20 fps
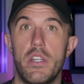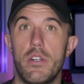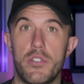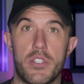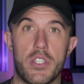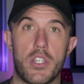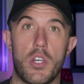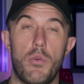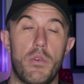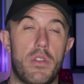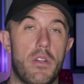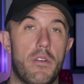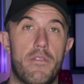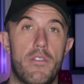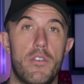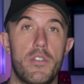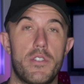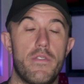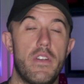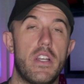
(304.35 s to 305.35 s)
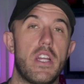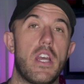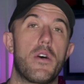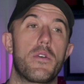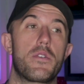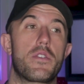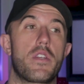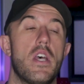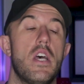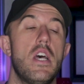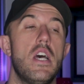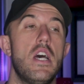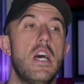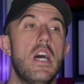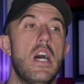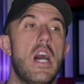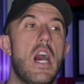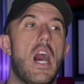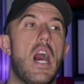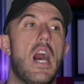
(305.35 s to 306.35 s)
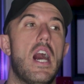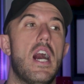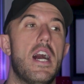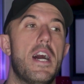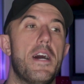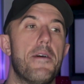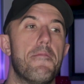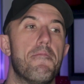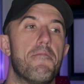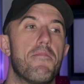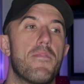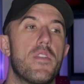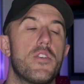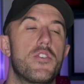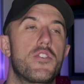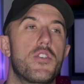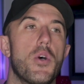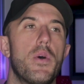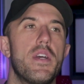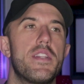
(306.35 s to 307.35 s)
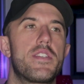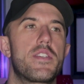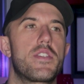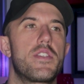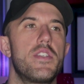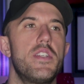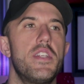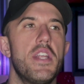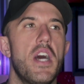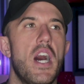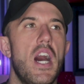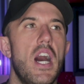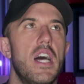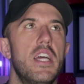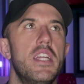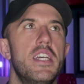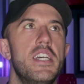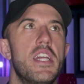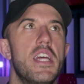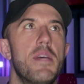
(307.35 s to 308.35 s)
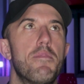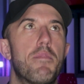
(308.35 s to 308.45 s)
years ago with our first videos. So it's not,